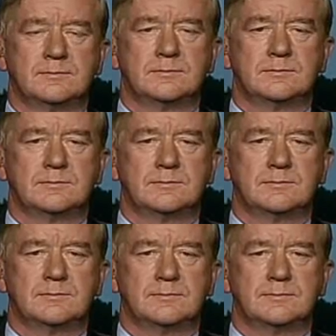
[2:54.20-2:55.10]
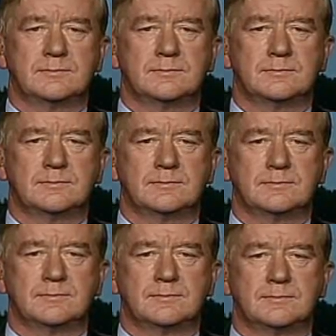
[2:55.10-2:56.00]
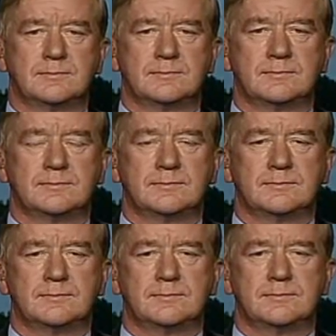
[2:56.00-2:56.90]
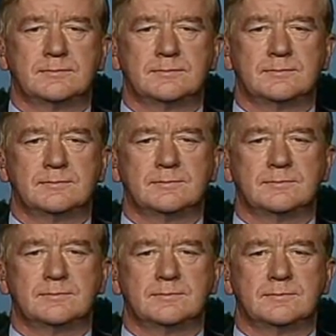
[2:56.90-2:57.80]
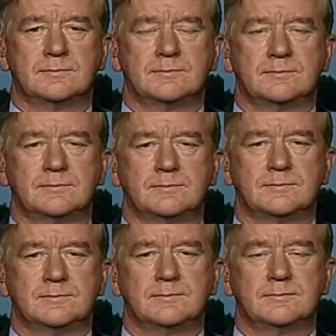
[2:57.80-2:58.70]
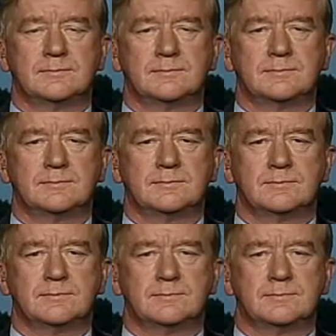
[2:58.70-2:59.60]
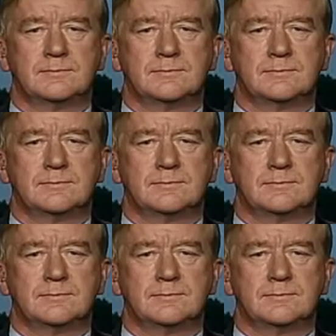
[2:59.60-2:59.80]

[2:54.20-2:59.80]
(silent)